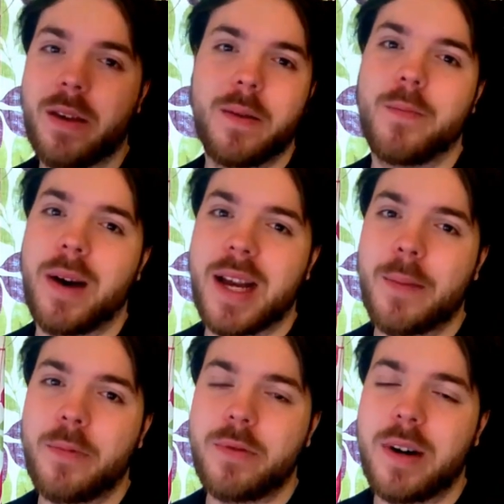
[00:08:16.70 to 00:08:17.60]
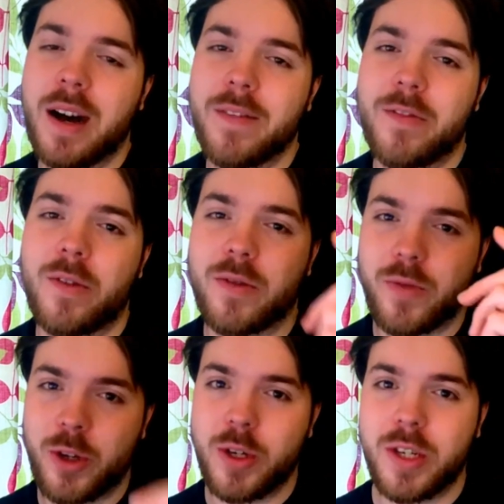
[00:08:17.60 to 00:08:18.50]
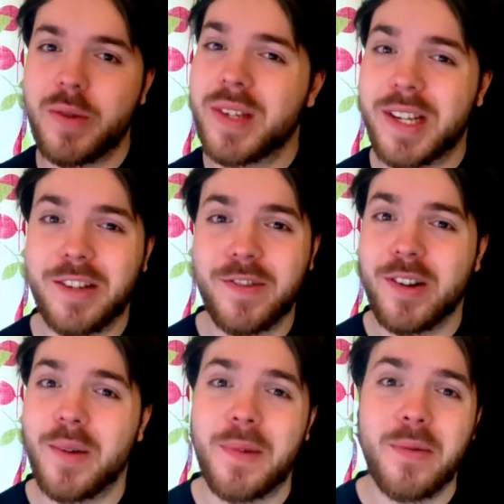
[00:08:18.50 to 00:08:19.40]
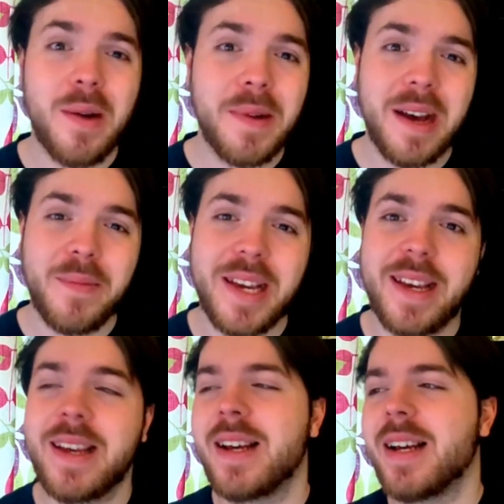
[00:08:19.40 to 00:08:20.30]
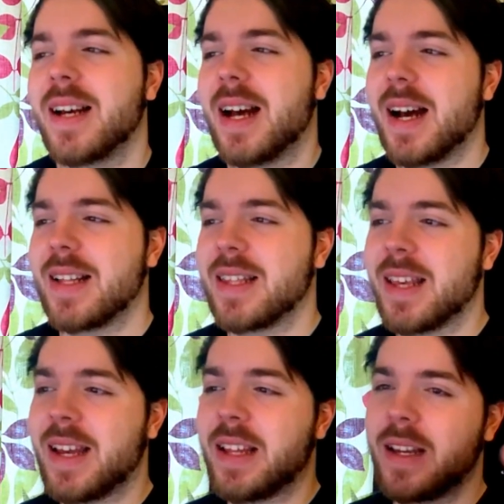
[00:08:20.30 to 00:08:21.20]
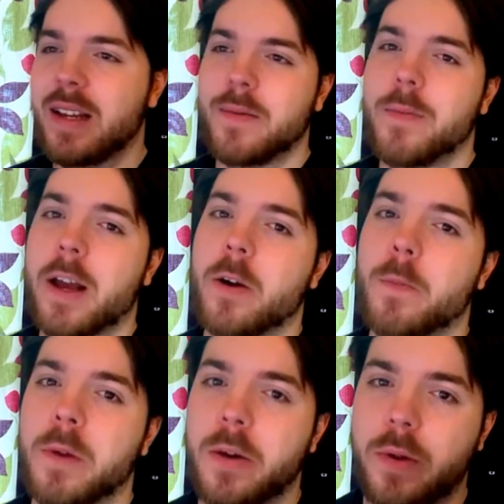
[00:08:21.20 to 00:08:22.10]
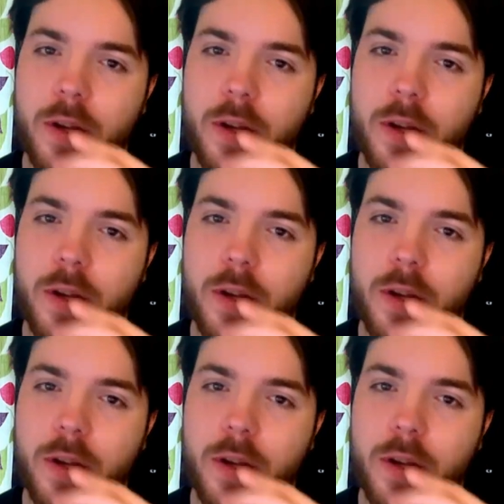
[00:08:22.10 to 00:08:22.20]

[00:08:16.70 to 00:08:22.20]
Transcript: my Apple iPhone, which is using to record my webcam here, and then my computer.